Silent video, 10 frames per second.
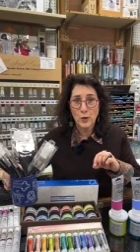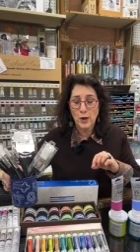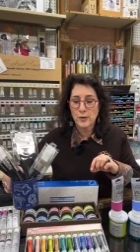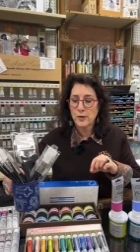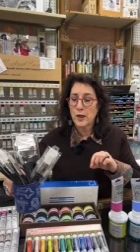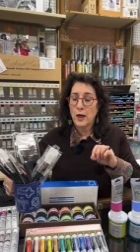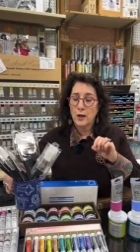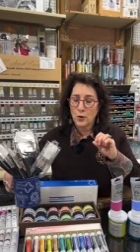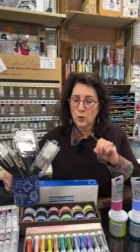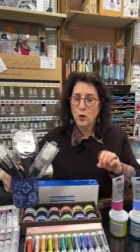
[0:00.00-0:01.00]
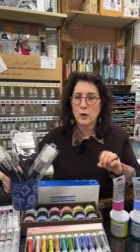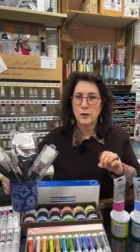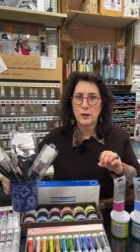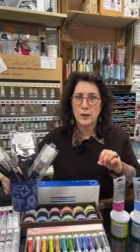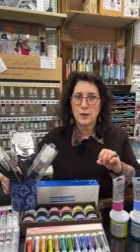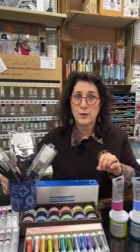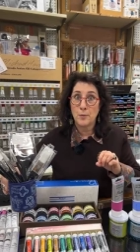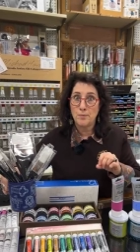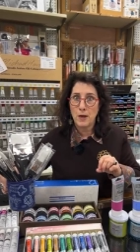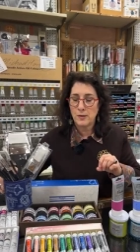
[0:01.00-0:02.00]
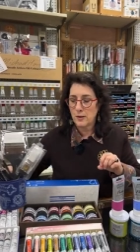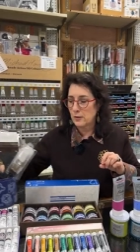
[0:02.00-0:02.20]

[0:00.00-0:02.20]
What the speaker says: priced, and the quality is amazing.